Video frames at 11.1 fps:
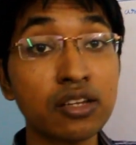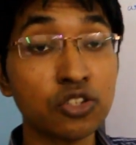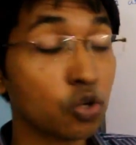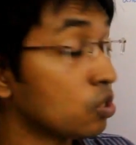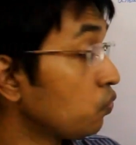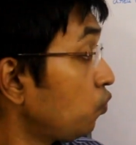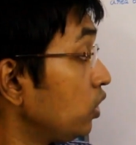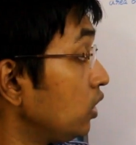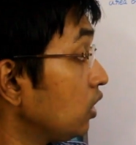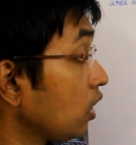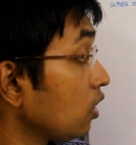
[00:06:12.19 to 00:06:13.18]
So if
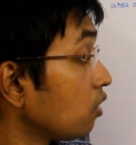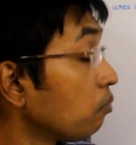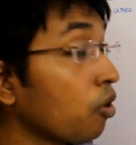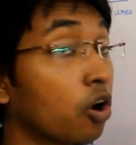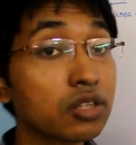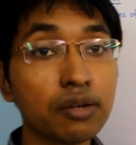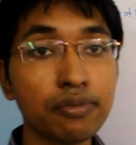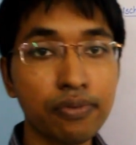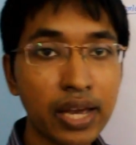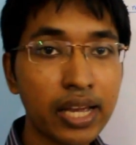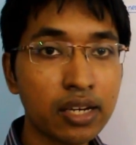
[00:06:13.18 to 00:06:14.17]
we block the
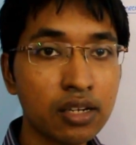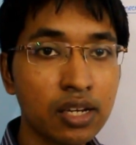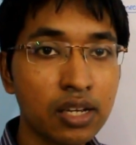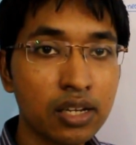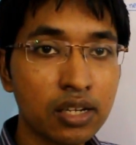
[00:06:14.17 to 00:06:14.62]
vein,